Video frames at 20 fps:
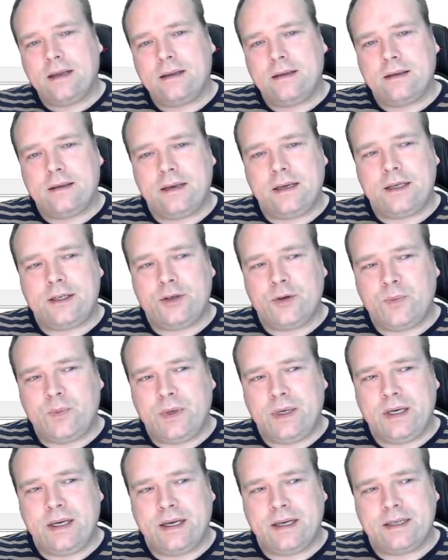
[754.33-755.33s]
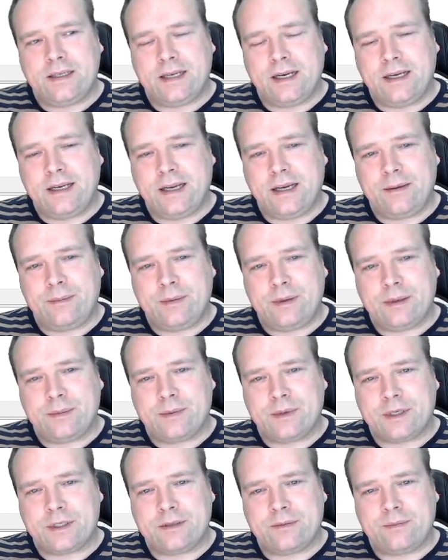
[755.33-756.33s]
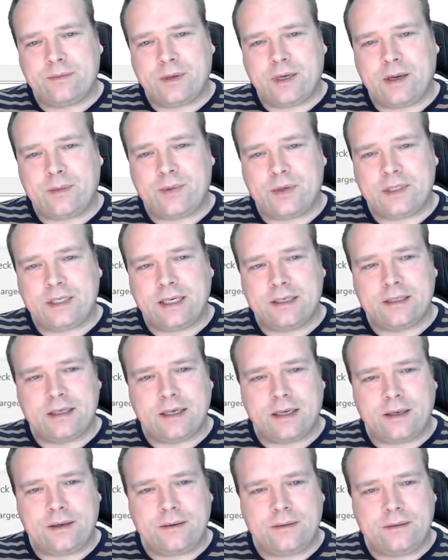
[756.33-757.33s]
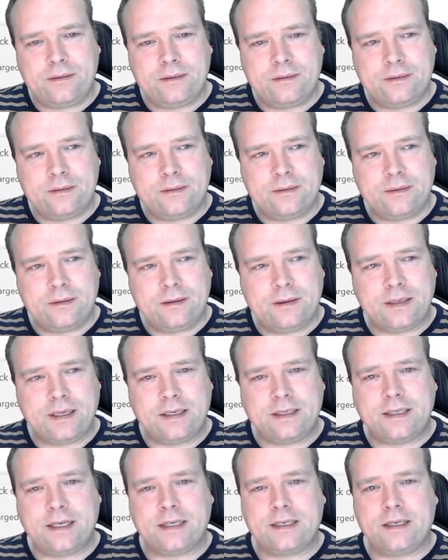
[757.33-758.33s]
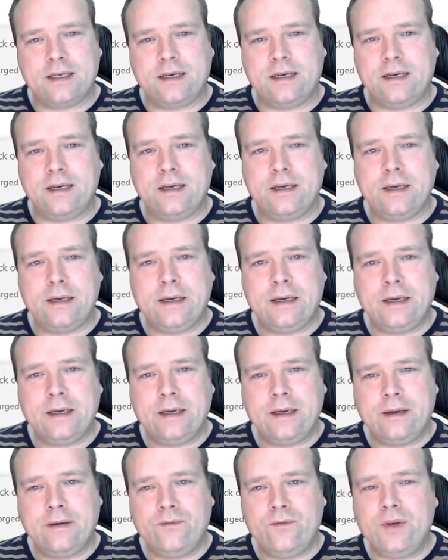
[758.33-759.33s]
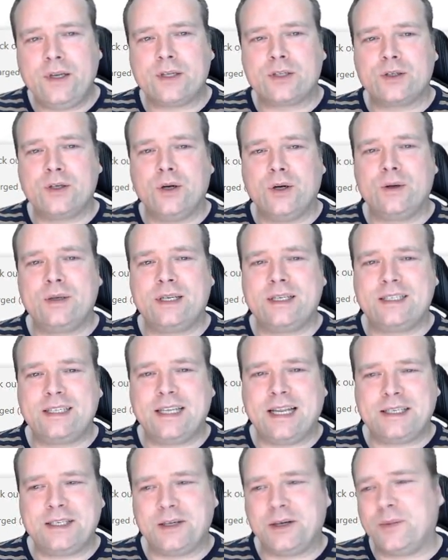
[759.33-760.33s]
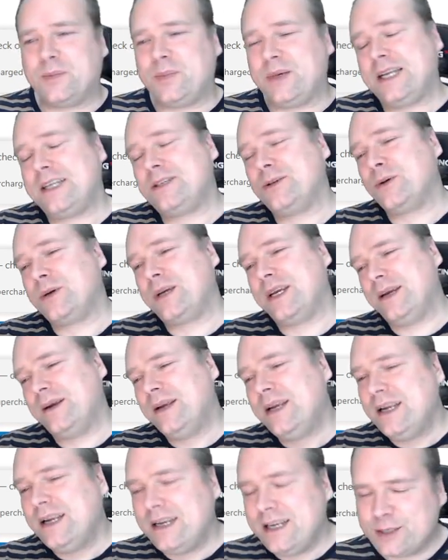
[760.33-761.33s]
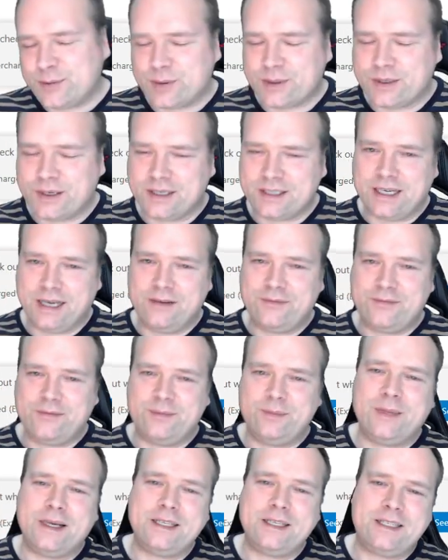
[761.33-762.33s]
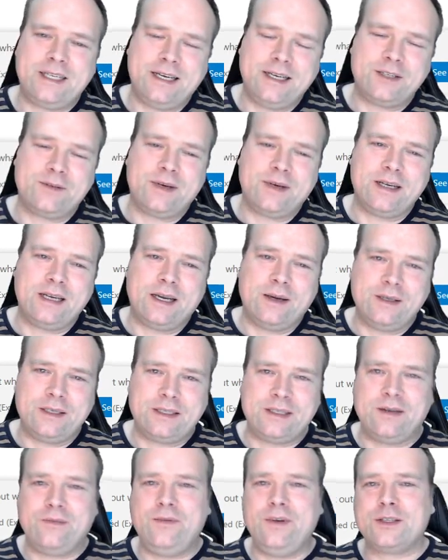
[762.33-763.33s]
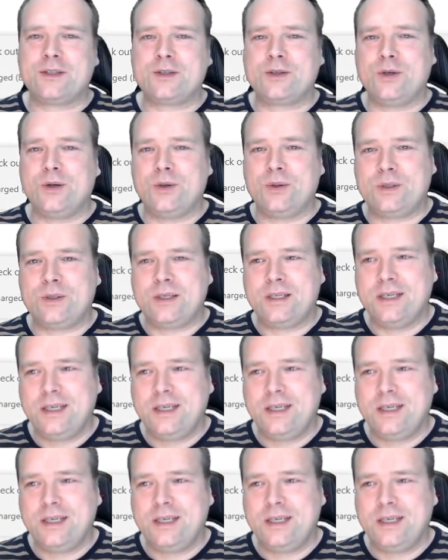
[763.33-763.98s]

It should be IntelliJ because when I press enter now, then it's actually VS Code that starts it up, but that's okay. It's because my settings right now is that VS Code